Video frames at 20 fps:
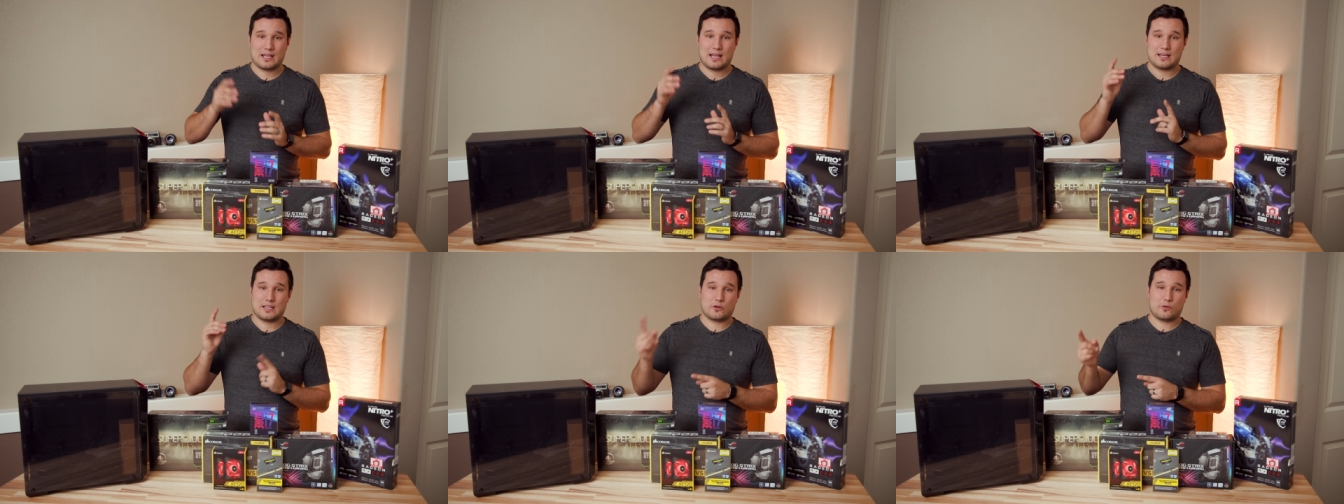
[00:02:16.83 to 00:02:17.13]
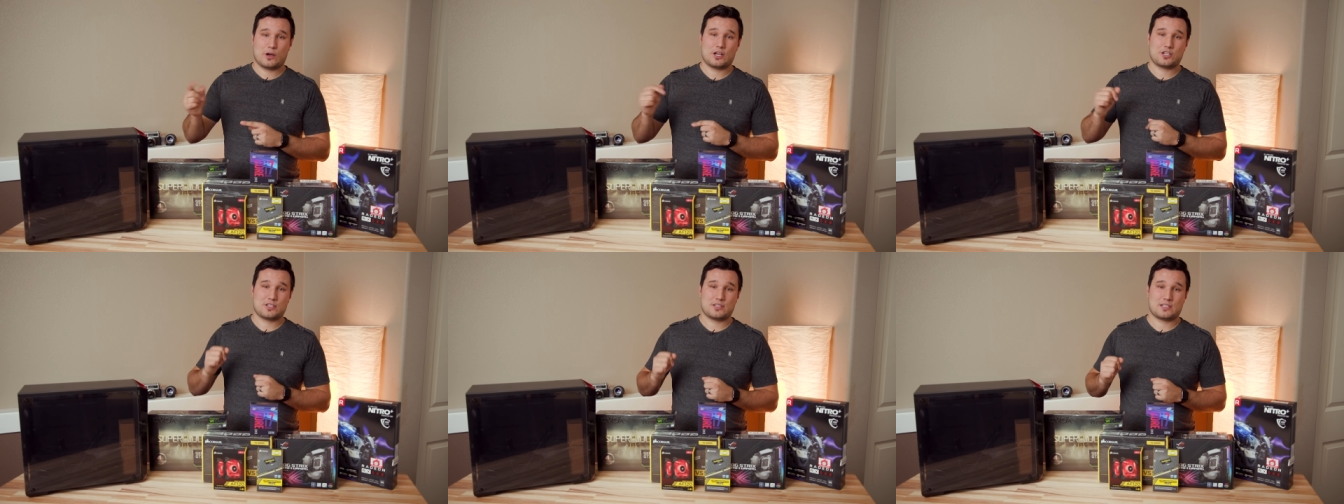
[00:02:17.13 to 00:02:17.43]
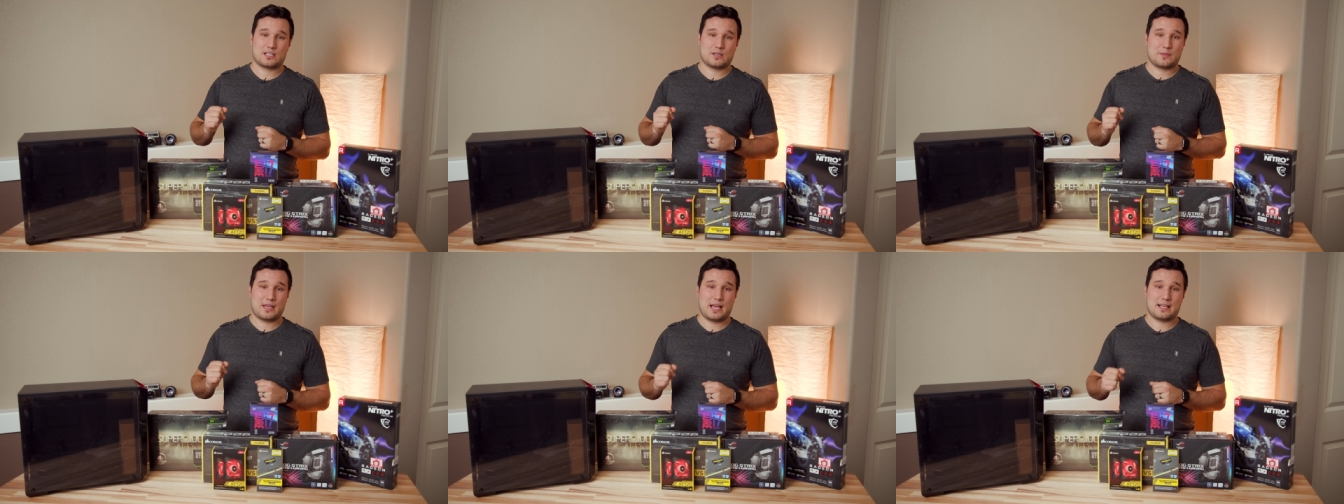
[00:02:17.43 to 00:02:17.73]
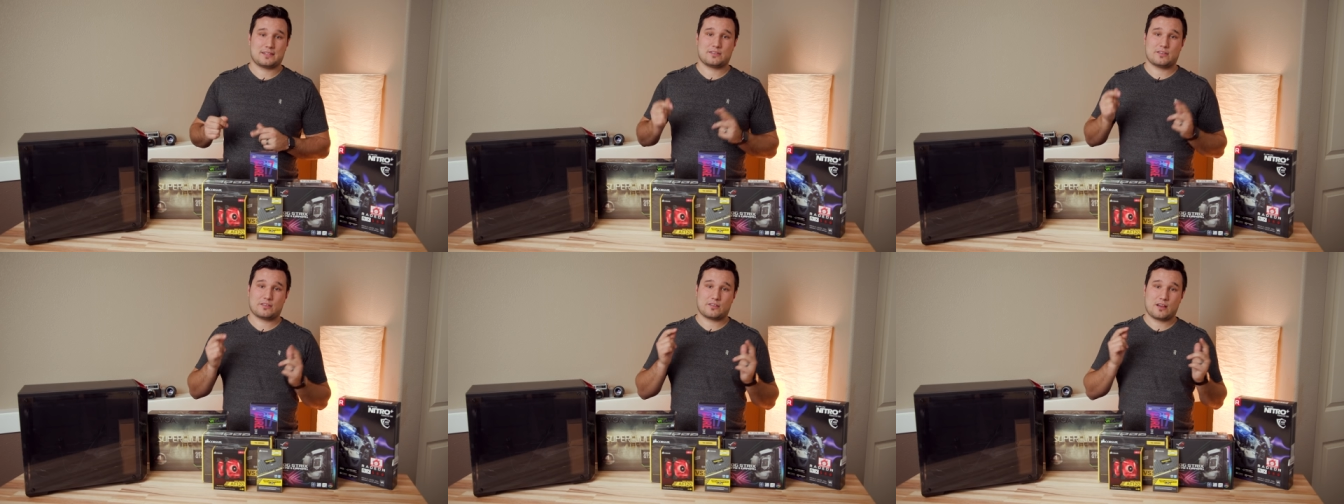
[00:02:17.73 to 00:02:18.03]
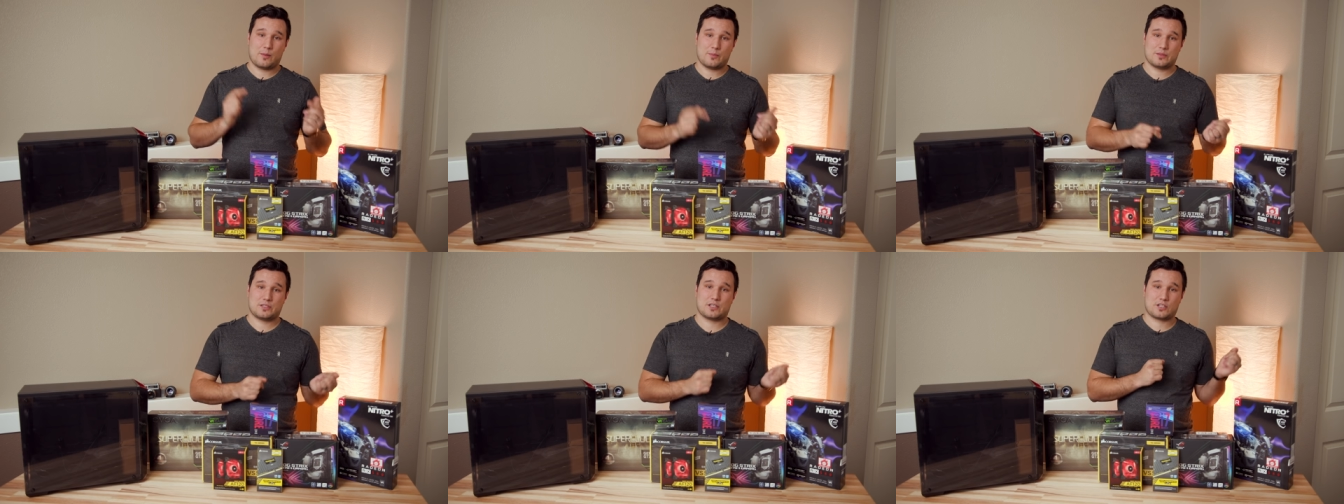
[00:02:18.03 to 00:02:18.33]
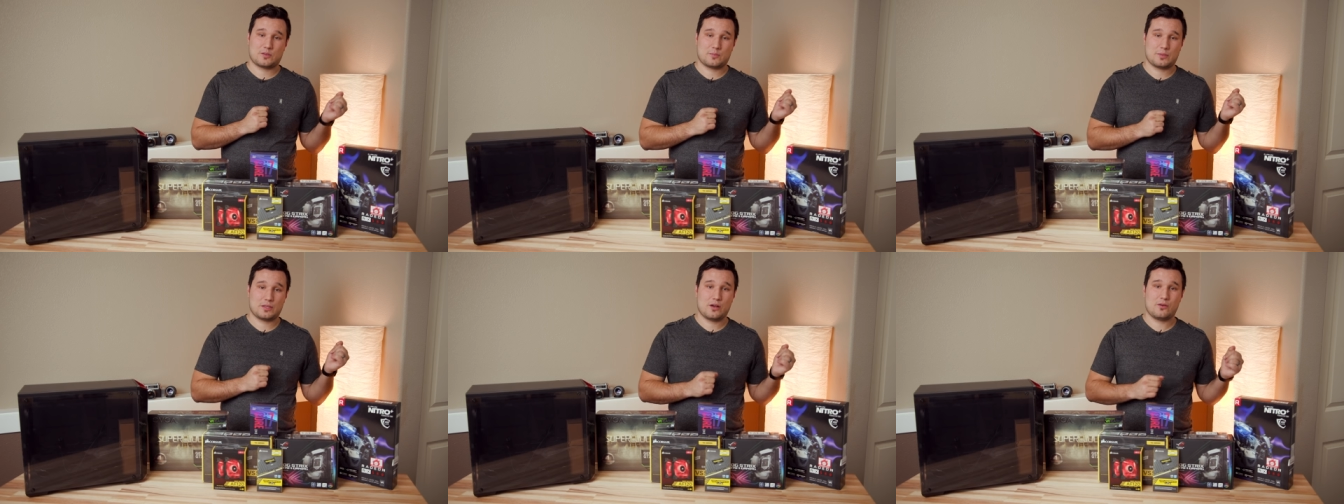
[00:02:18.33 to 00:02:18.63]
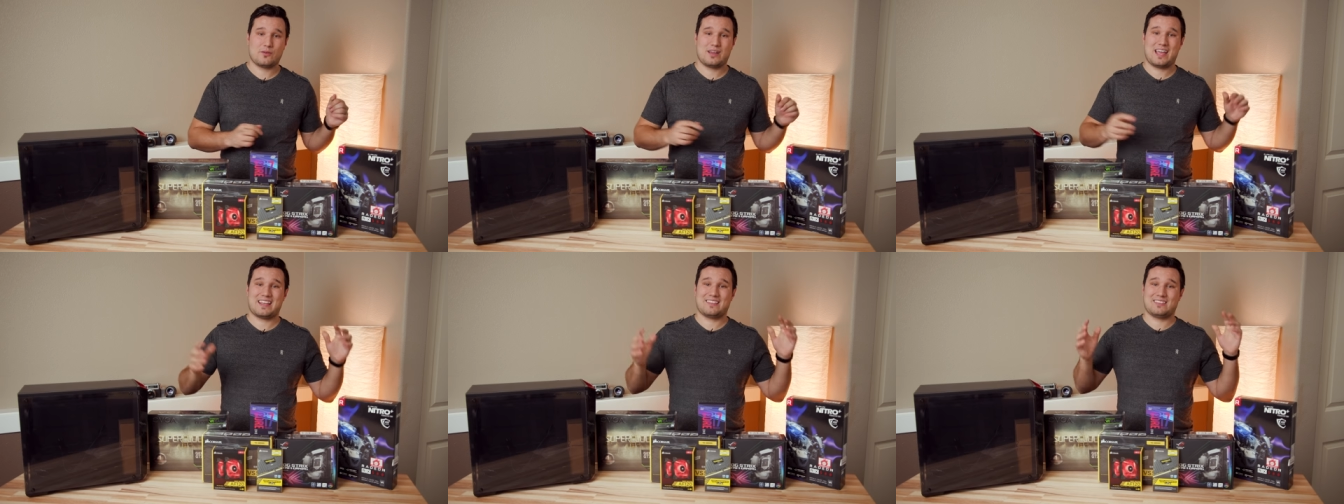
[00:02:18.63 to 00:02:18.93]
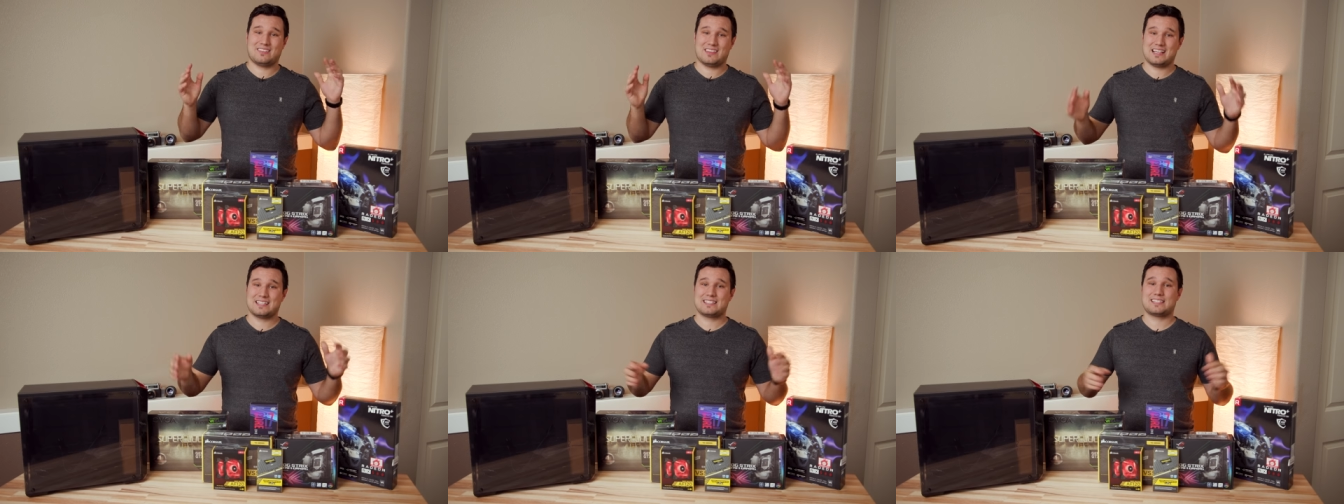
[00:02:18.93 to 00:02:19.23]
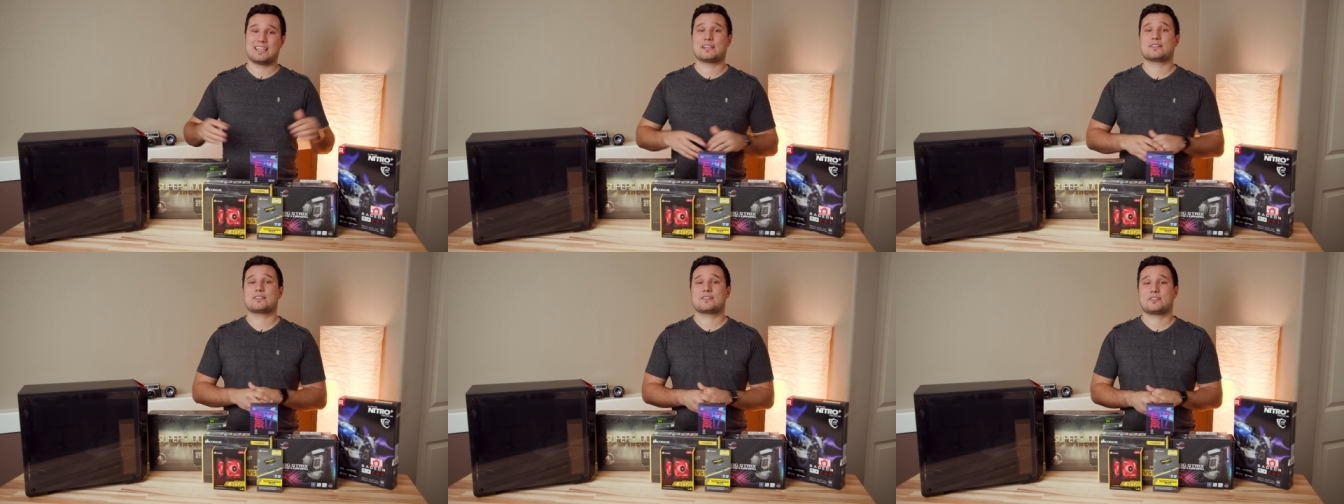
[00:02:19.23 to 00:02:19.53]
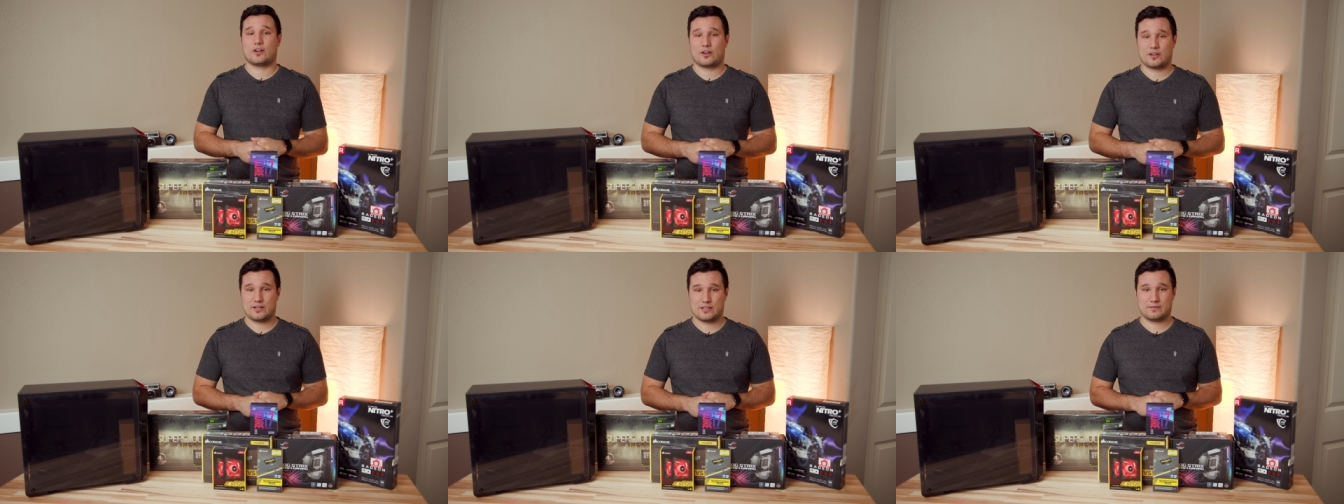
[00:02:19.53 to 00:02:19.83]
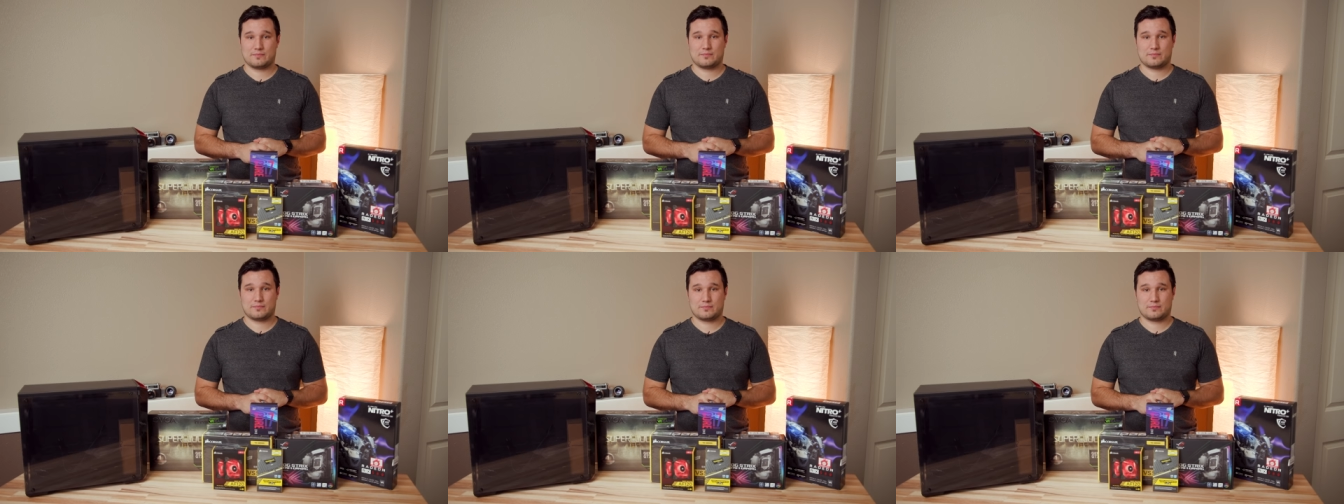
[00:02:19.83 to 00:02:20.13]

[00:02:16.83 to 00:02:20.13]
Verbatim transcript: Any questions can be asked in the comment section below, and let's get started.